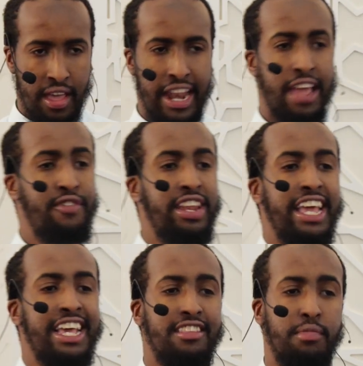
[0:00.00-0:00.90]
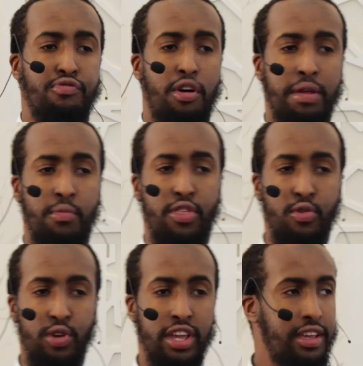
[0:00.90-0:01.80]
And every day he has a problem with
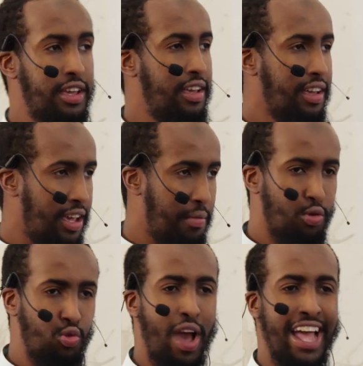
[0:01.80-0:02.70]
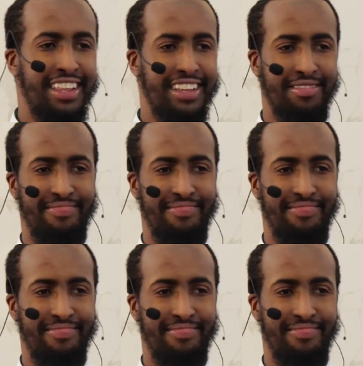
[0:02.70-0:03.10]
who? Ibn Du'ad.